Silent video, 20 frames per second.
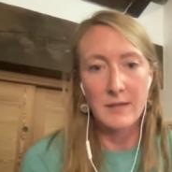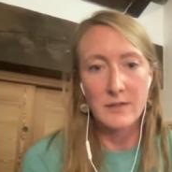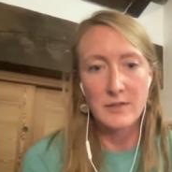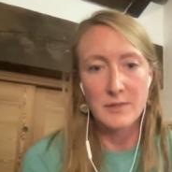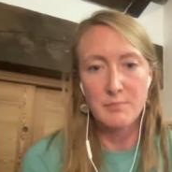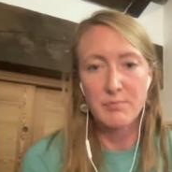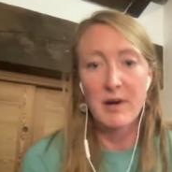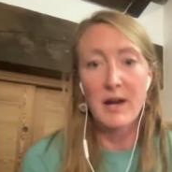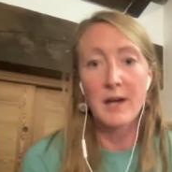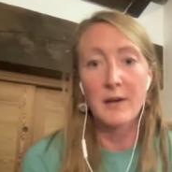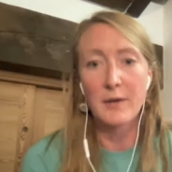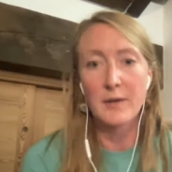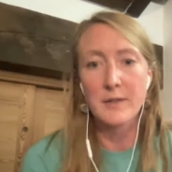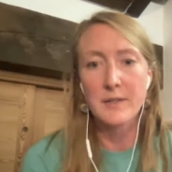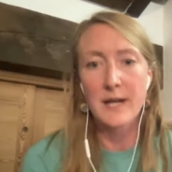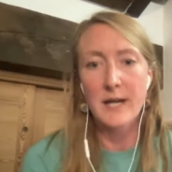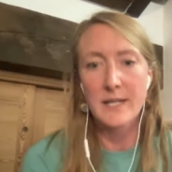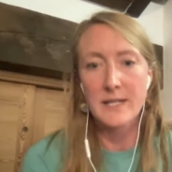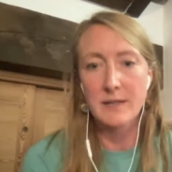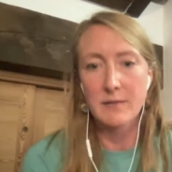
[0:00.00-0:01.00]
like just
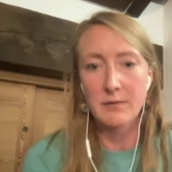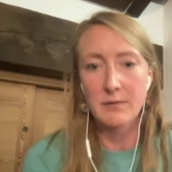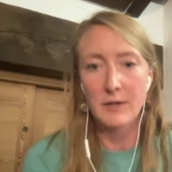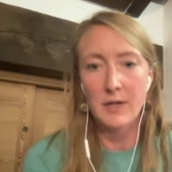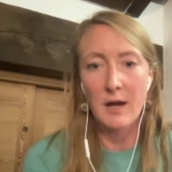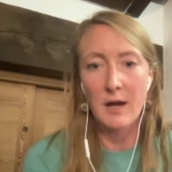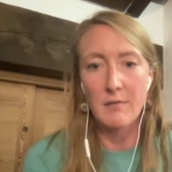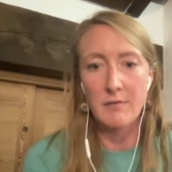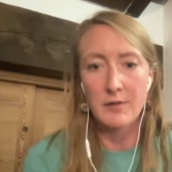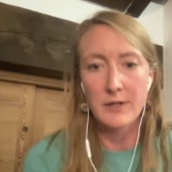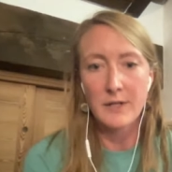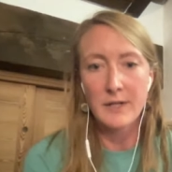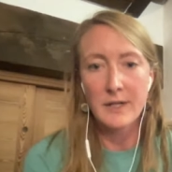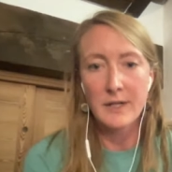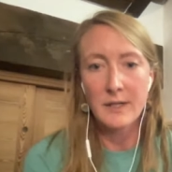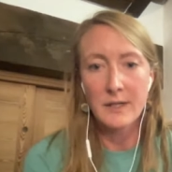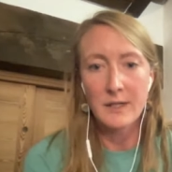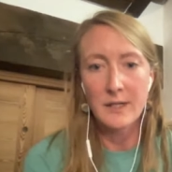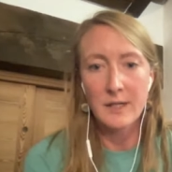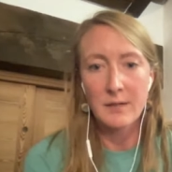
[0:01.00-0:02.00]
prioritizing
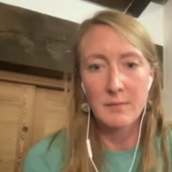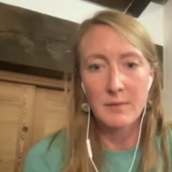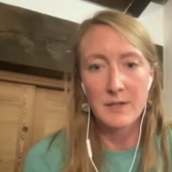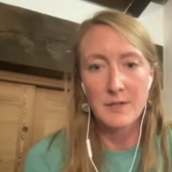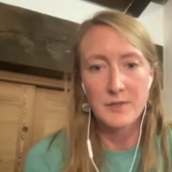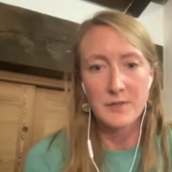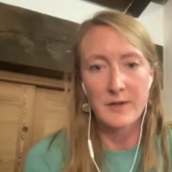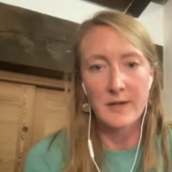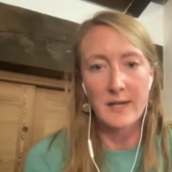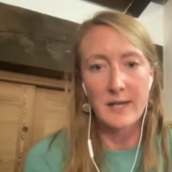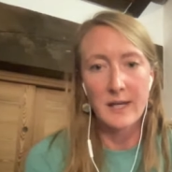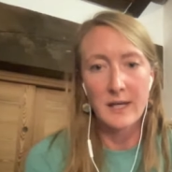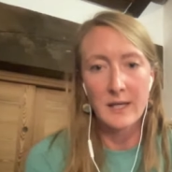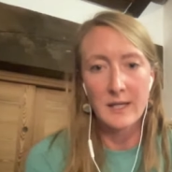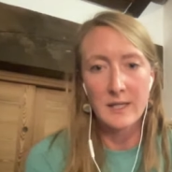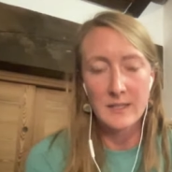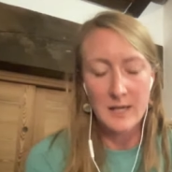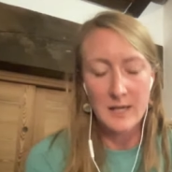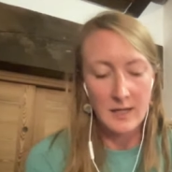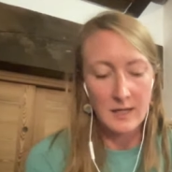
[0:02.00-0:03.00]
recovery in my
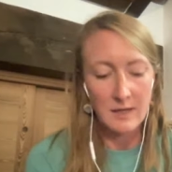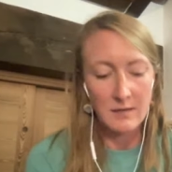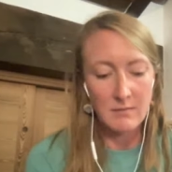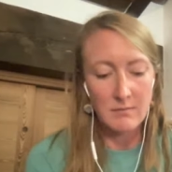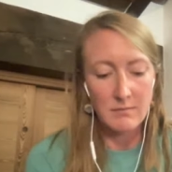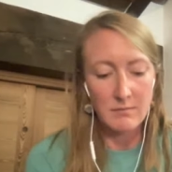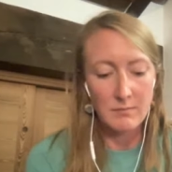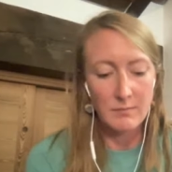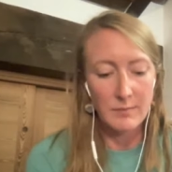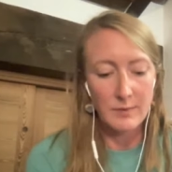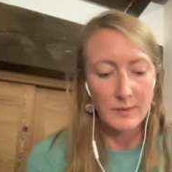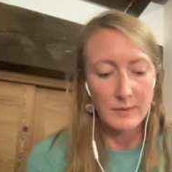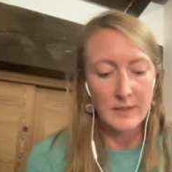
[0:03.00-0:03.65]
training and